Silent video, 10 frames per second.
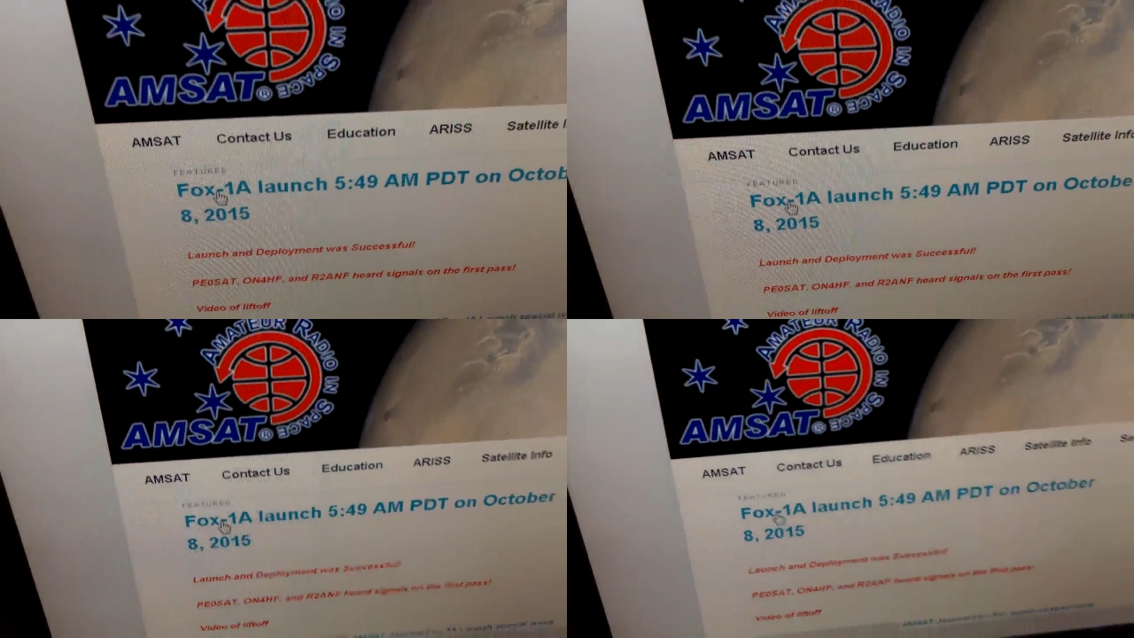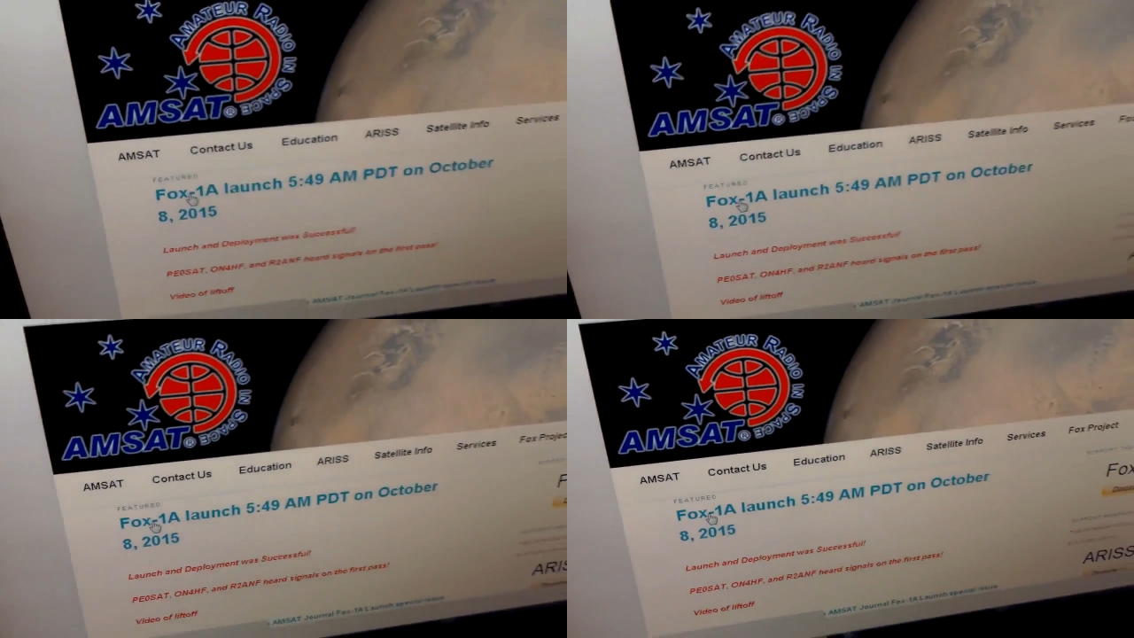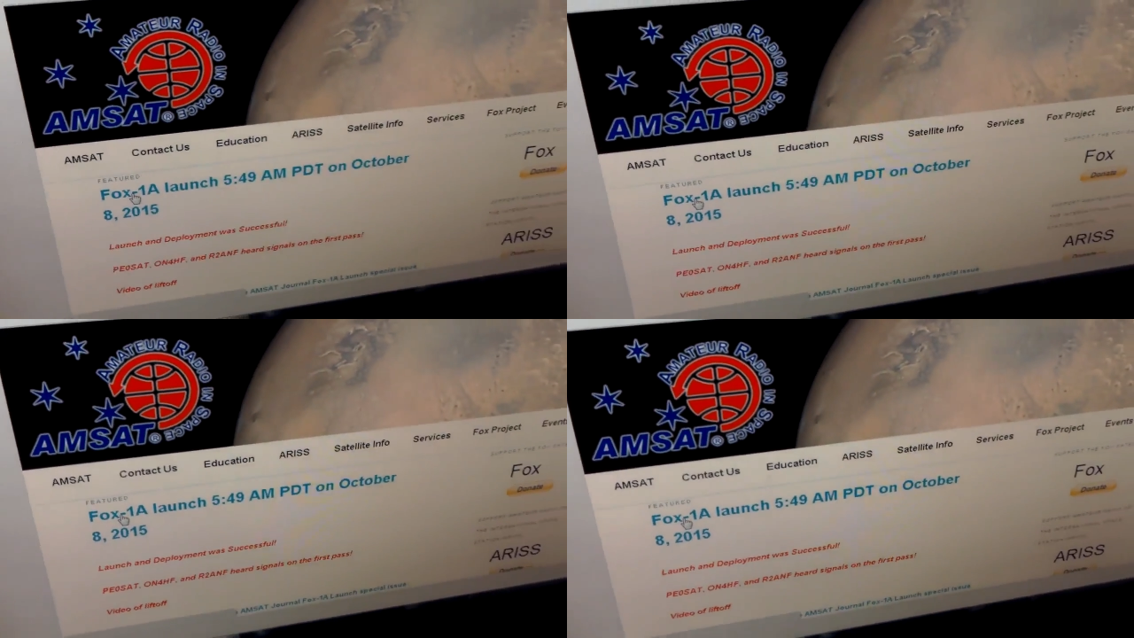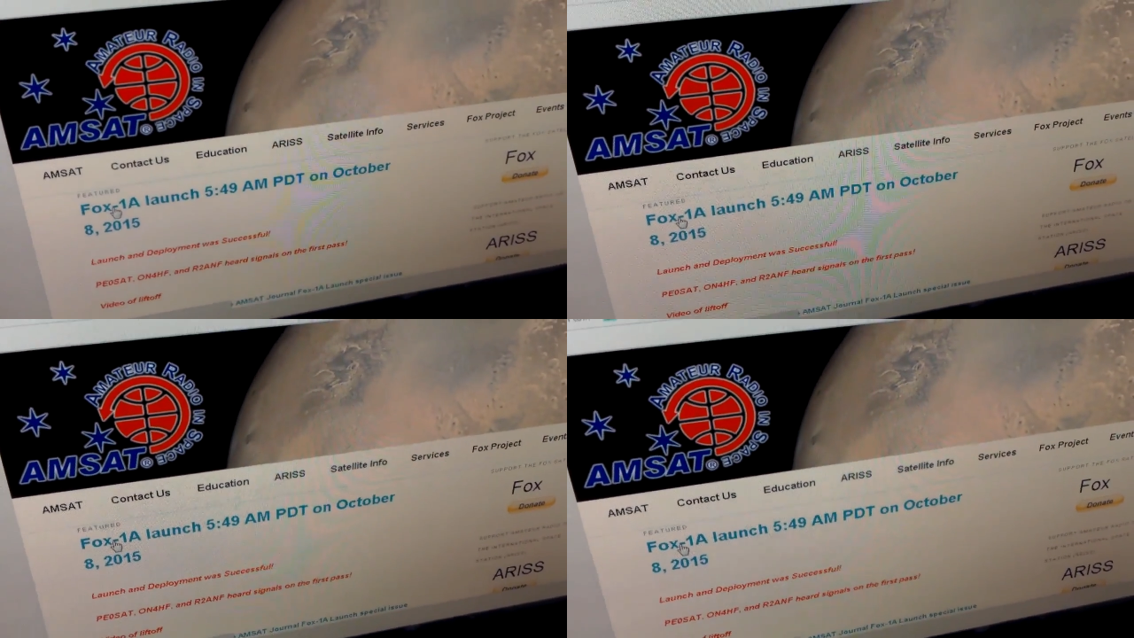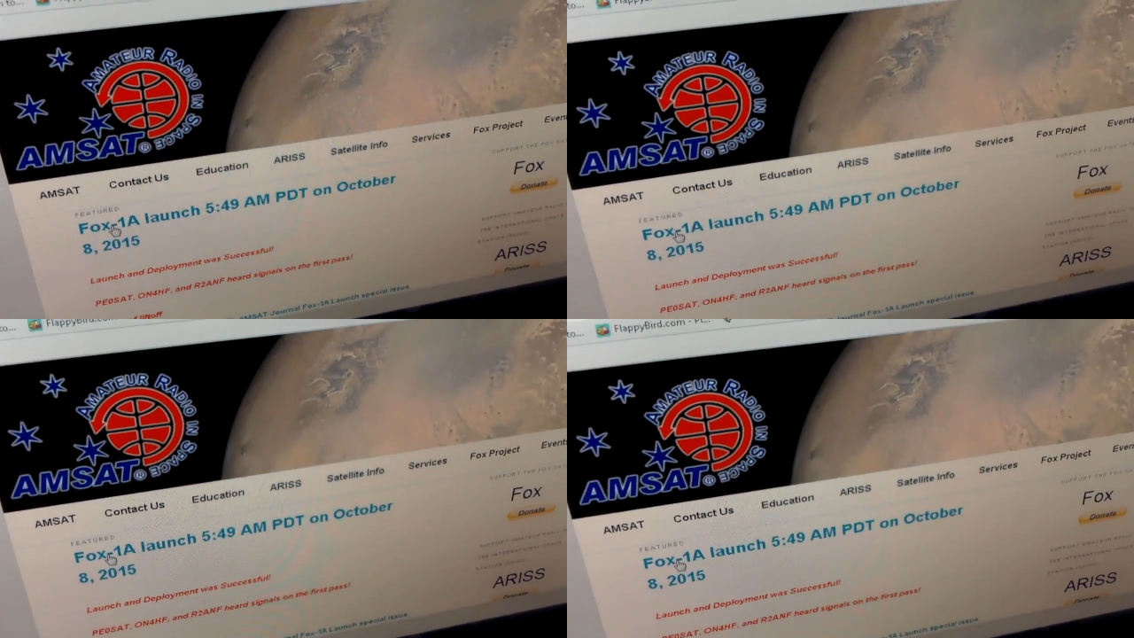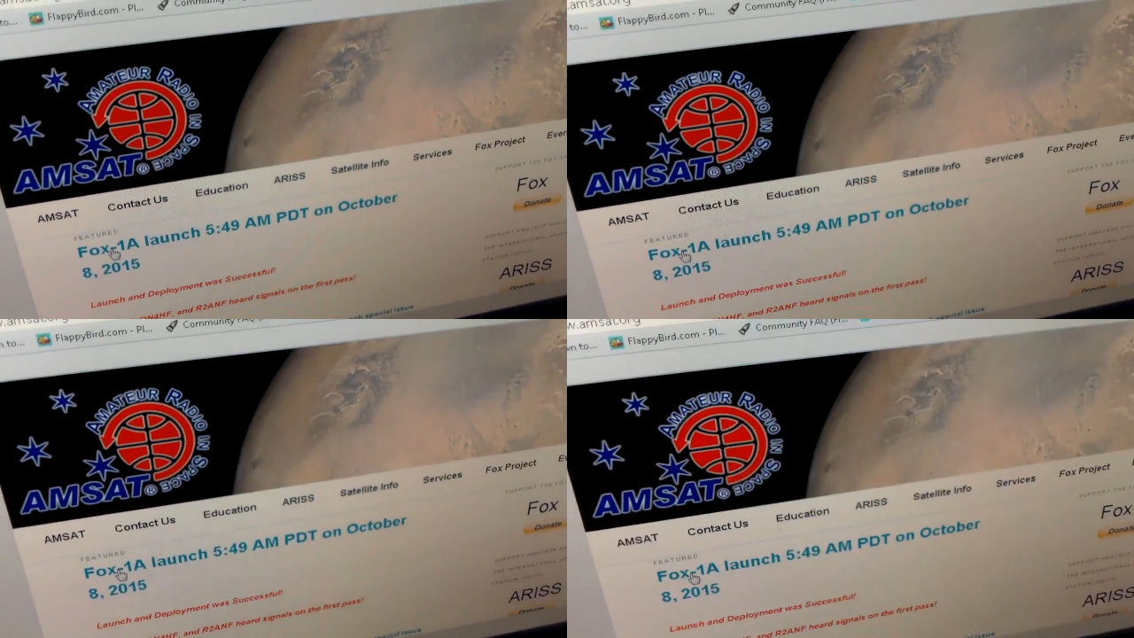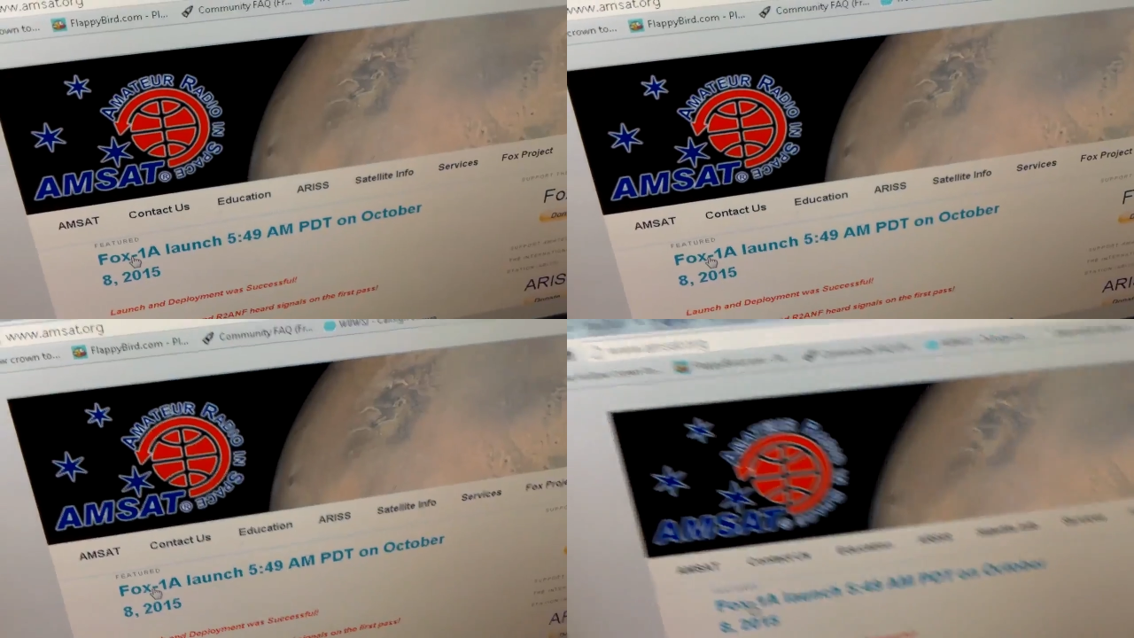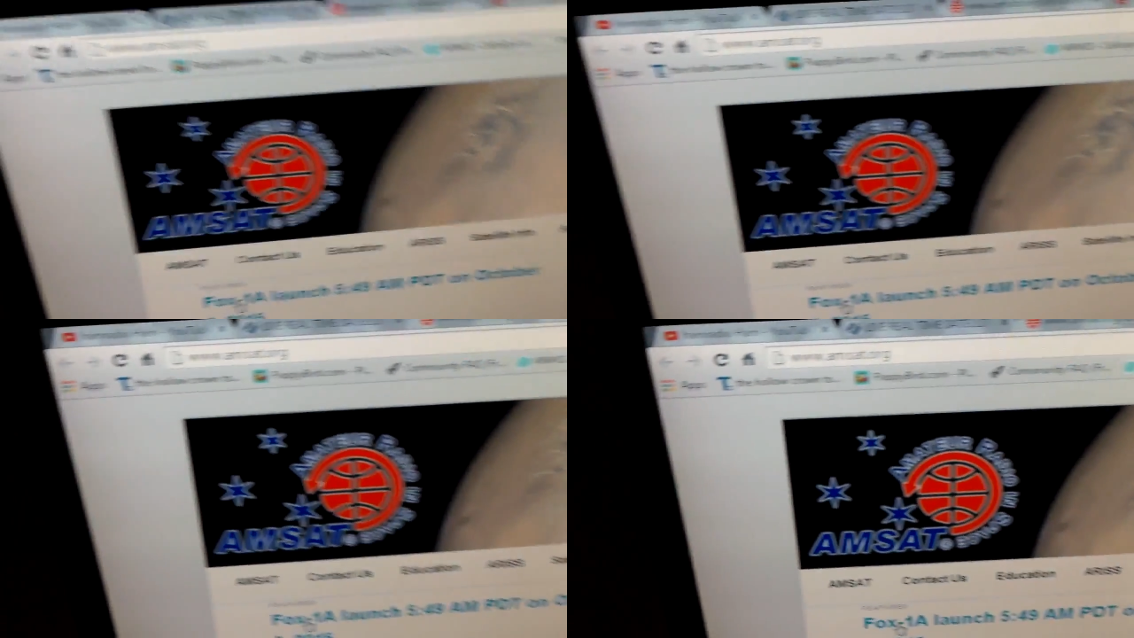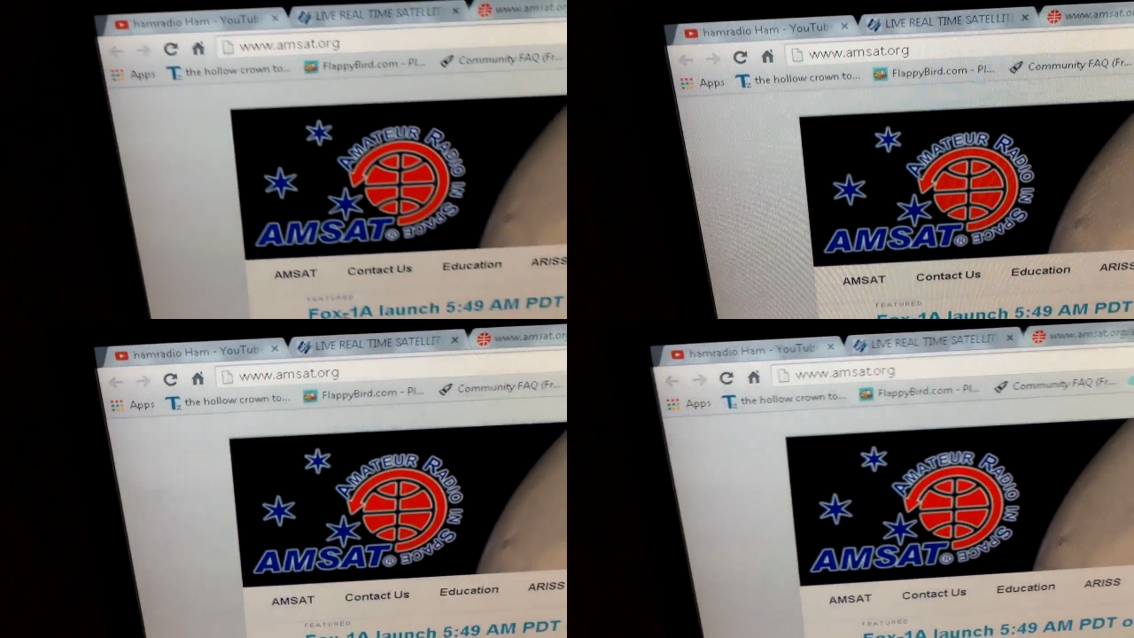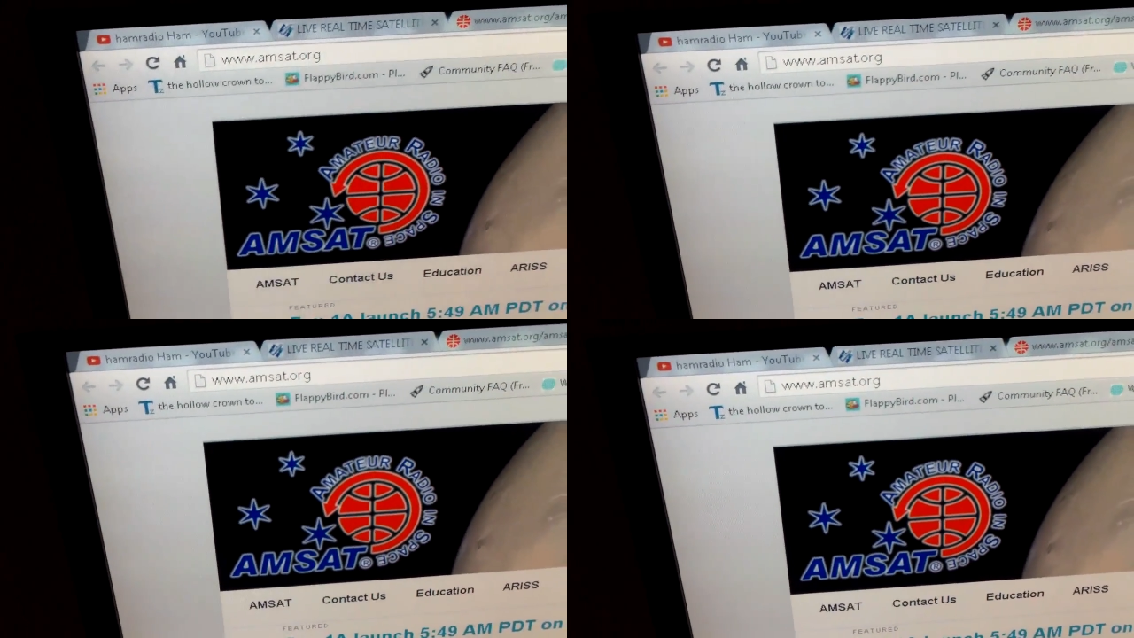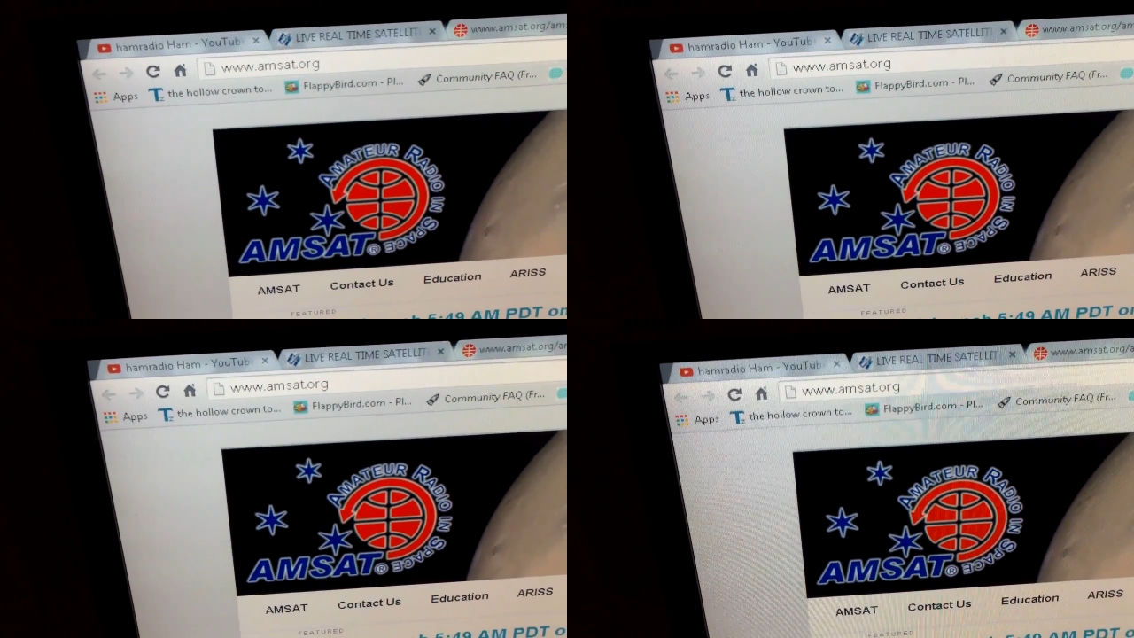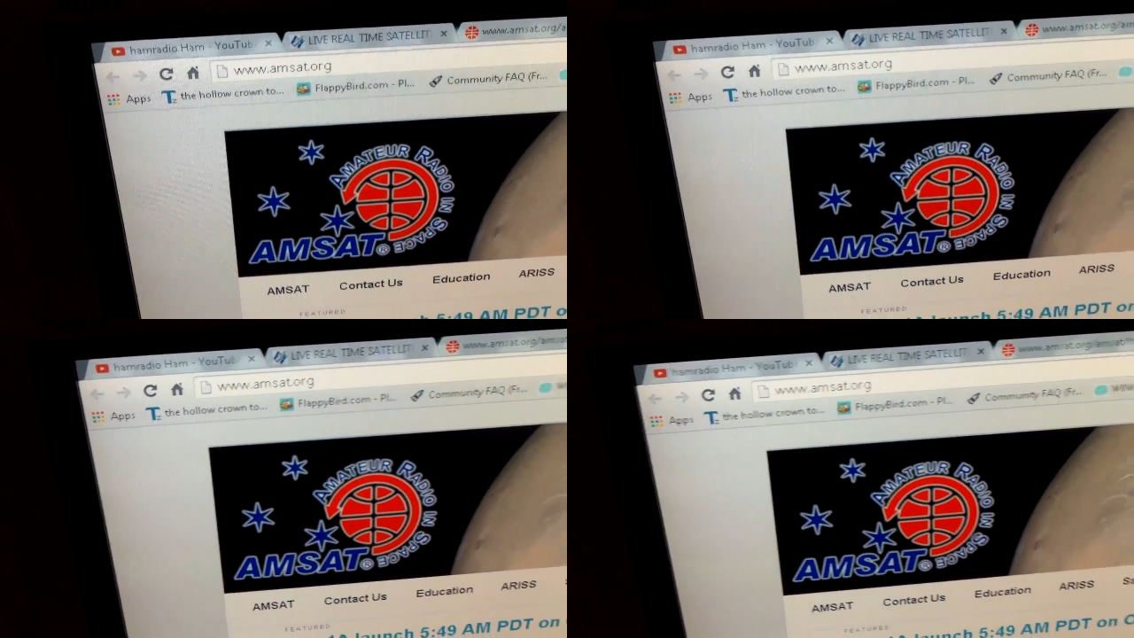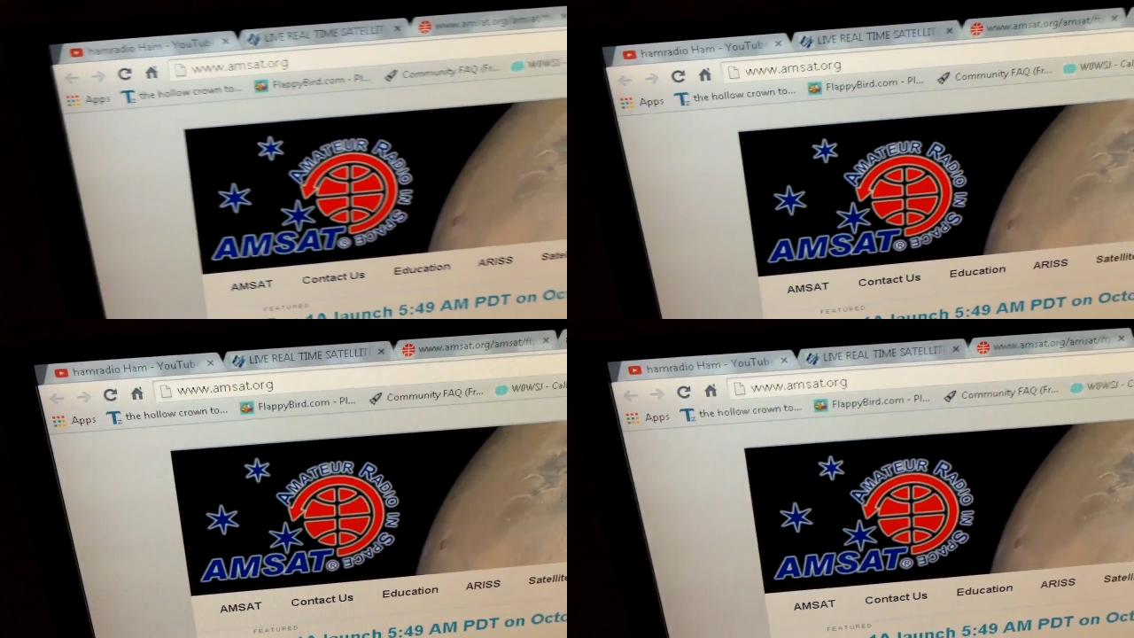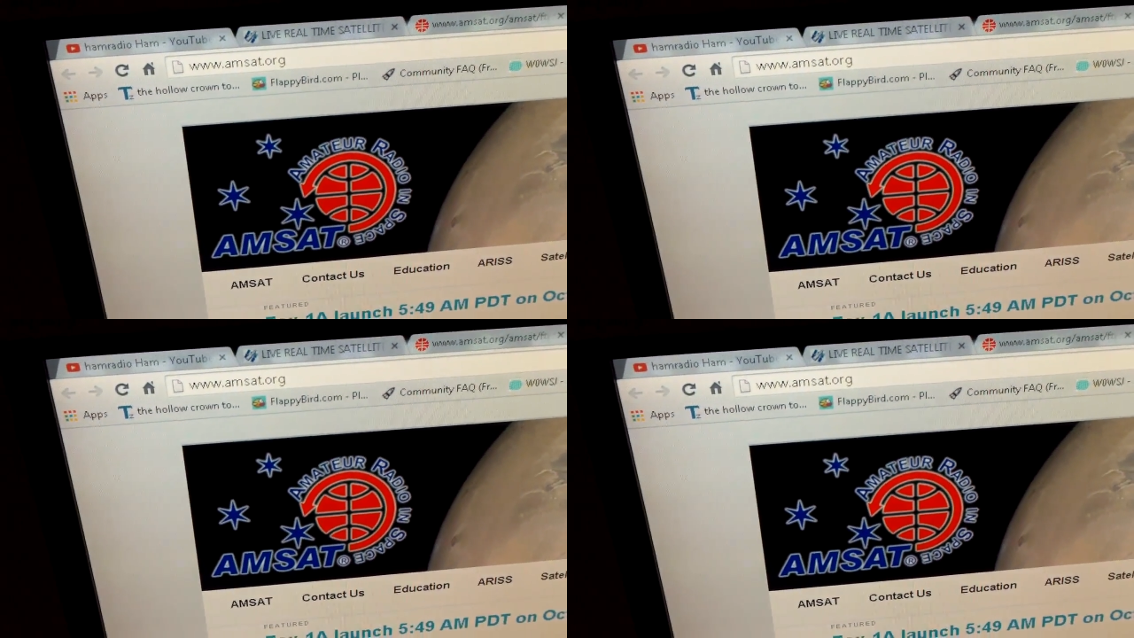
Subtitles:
(no speaker visible)